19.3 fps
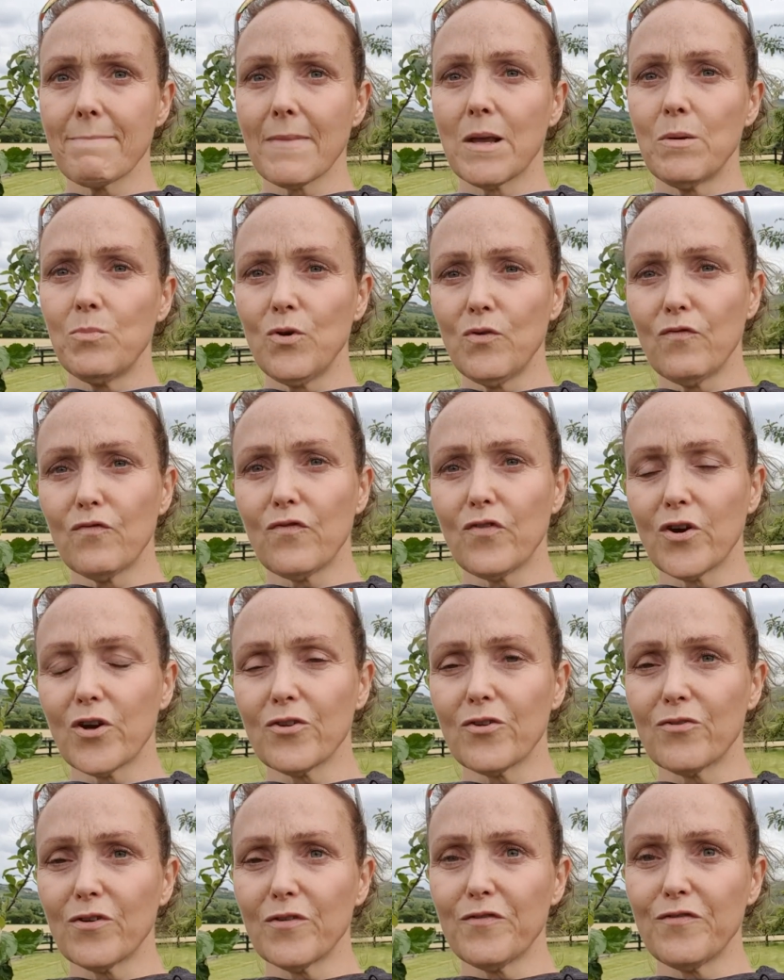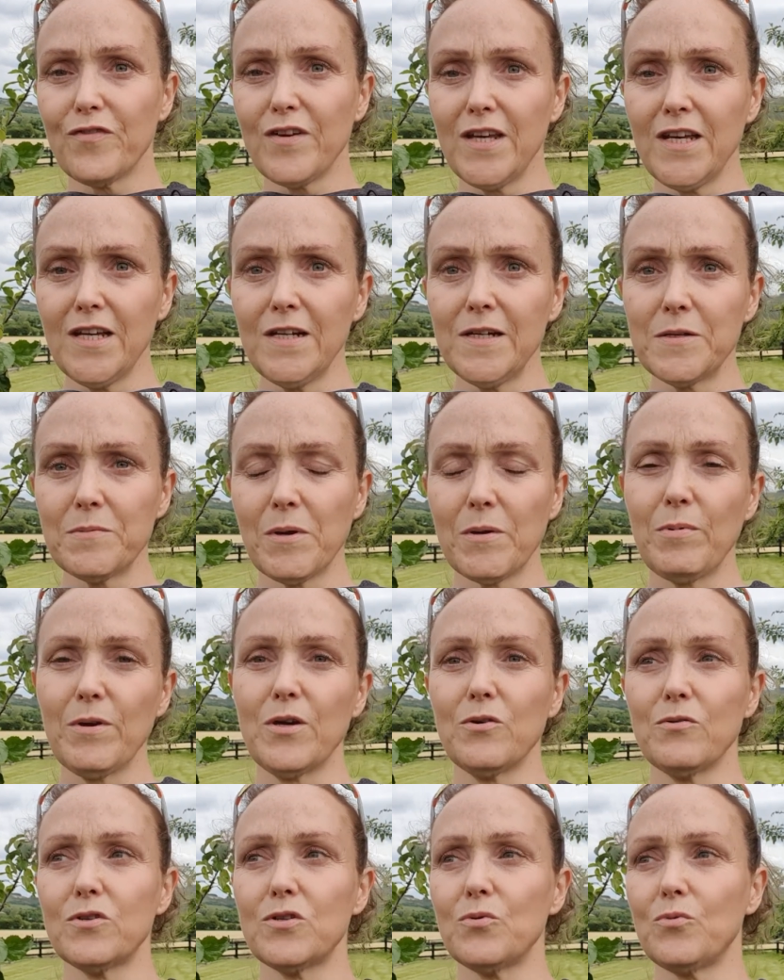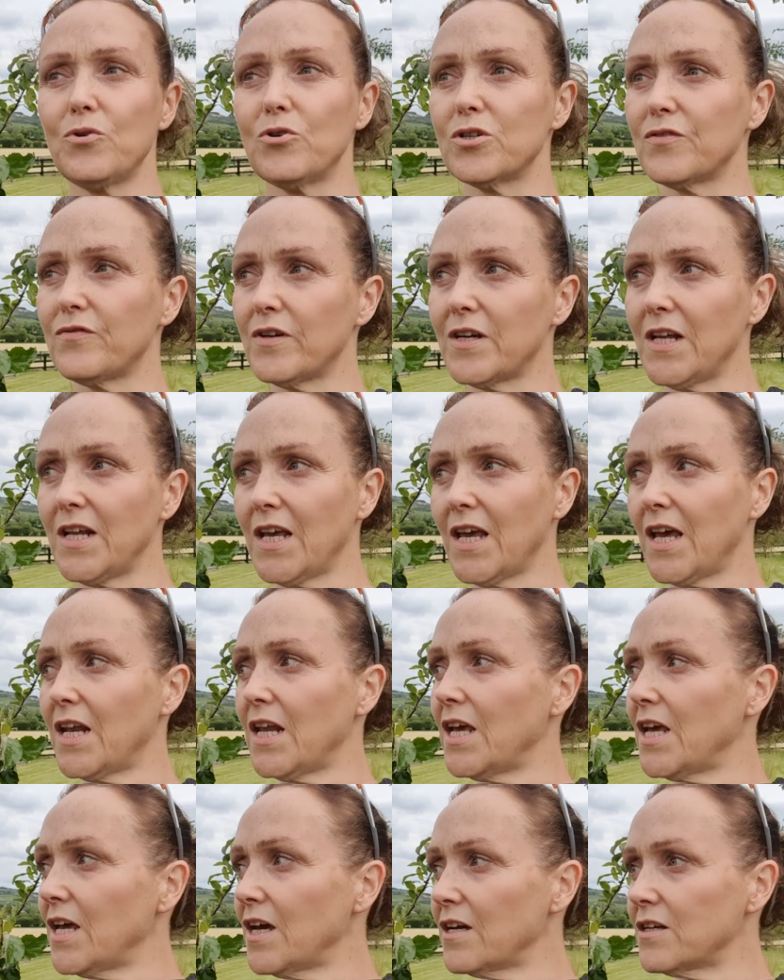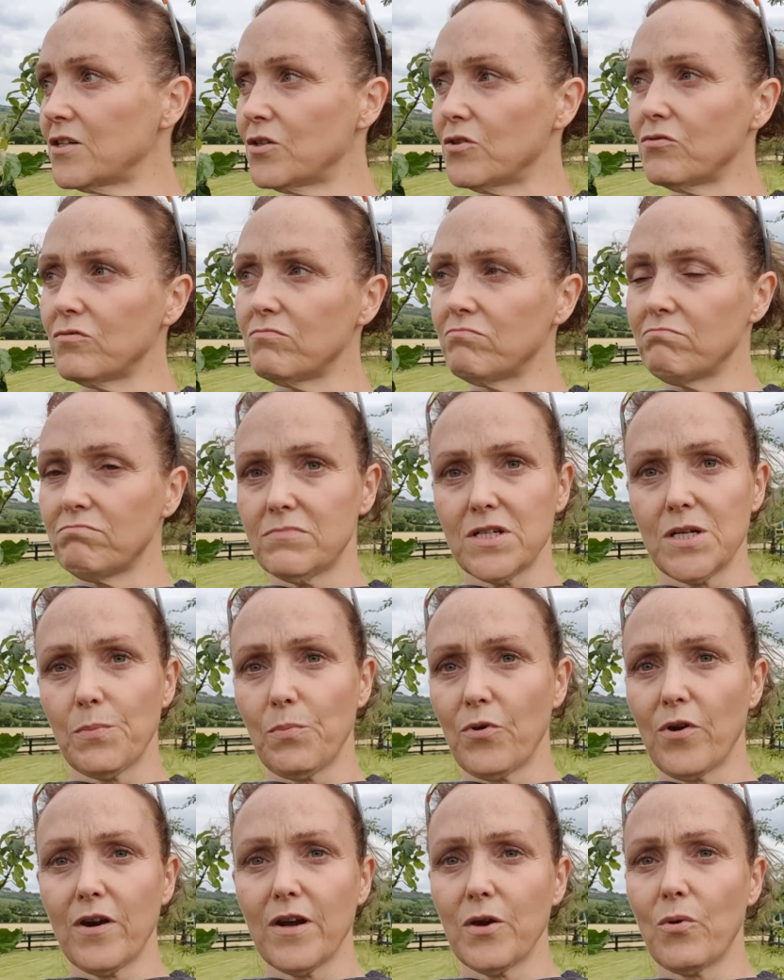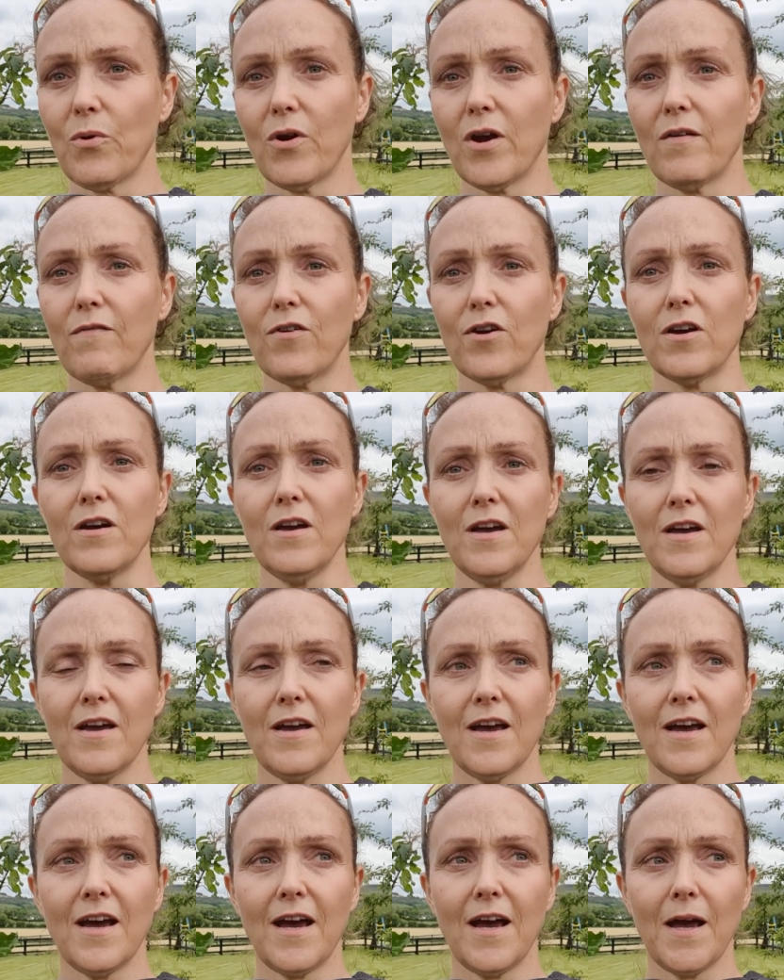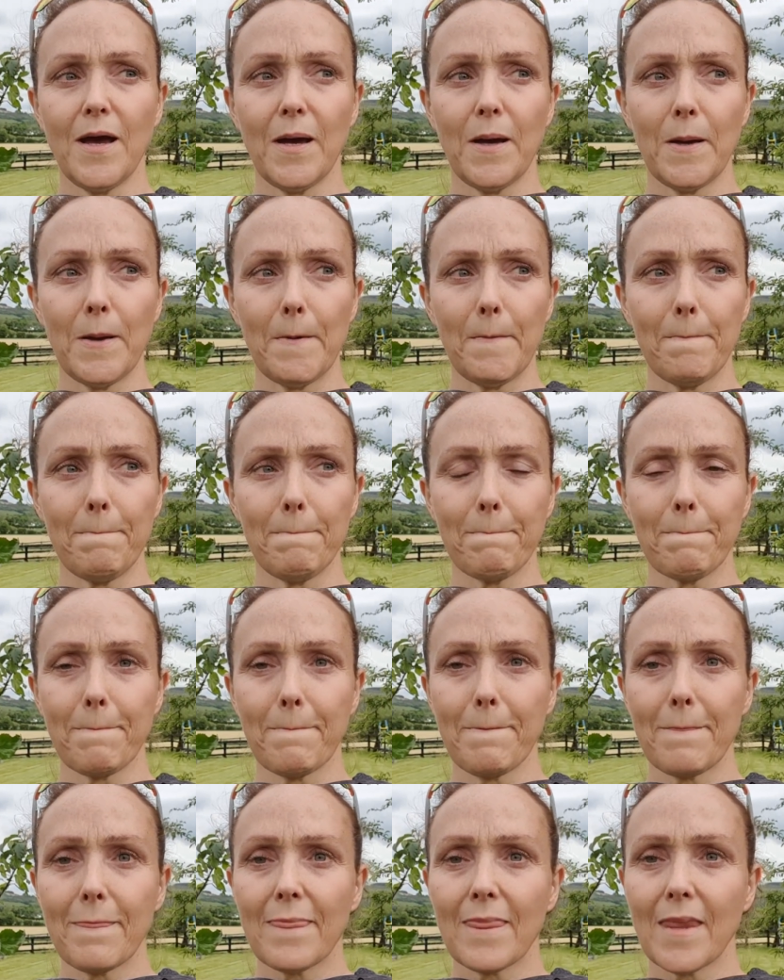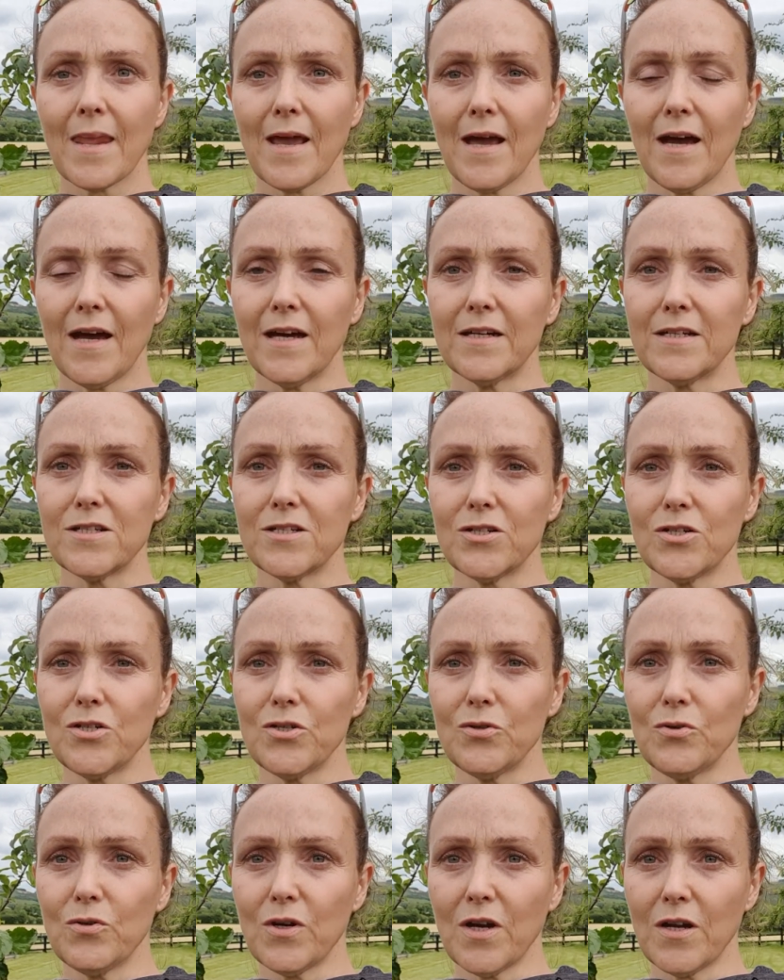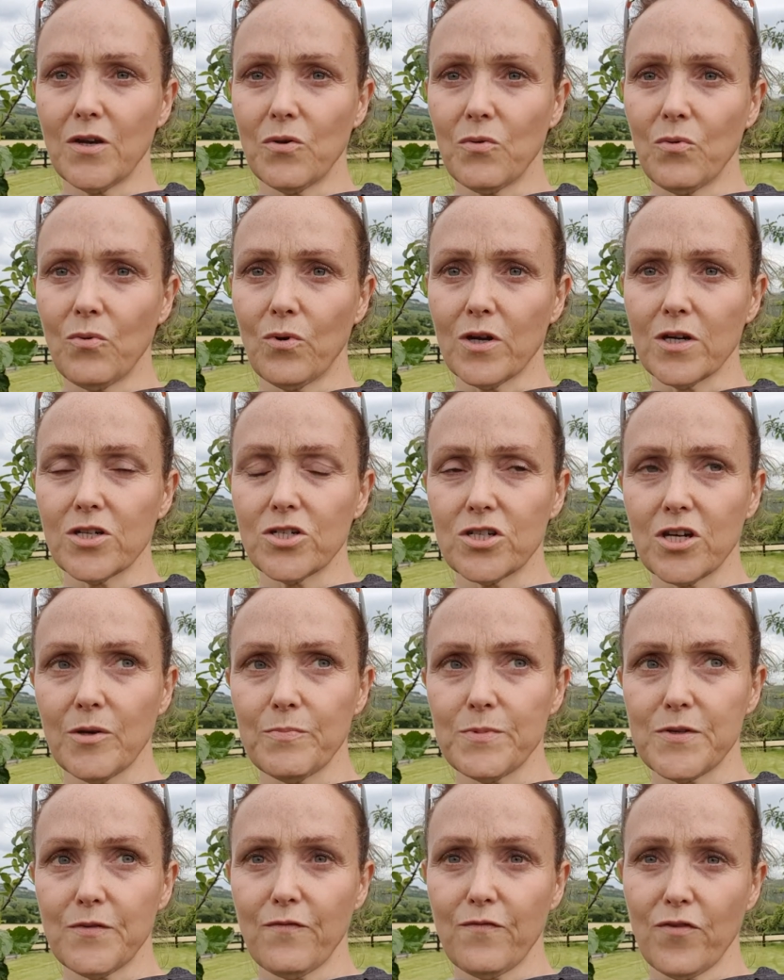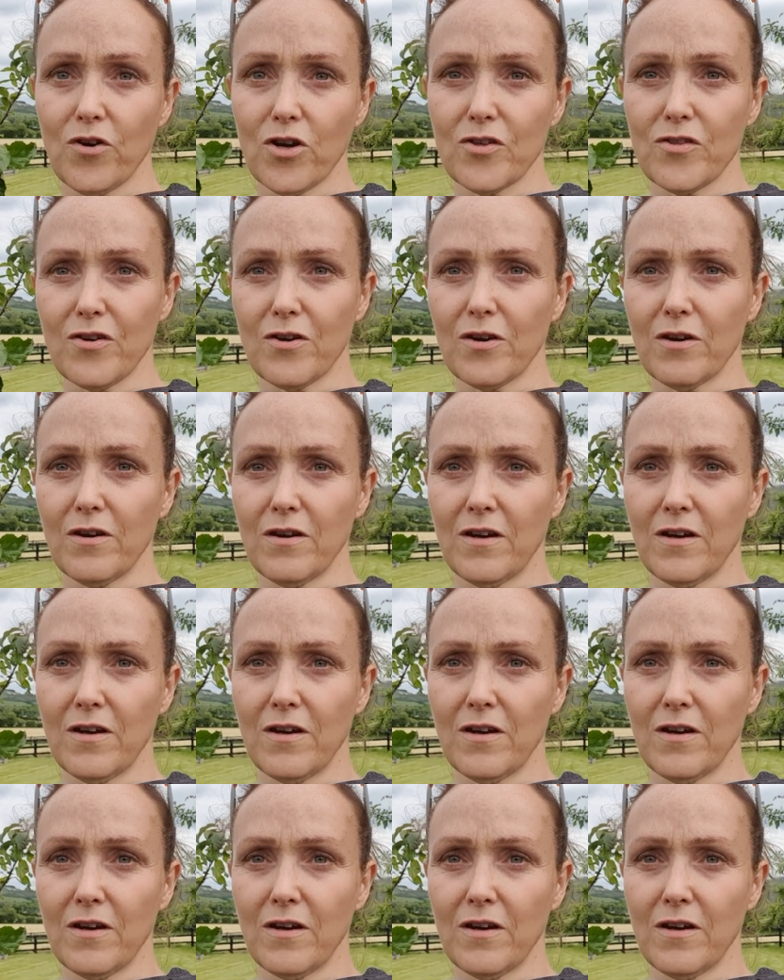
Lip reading: moving further afield, maybe going to Waterford, Kilkenny, I don't know, Tipperary, wherever, um, and to do kind of workshops further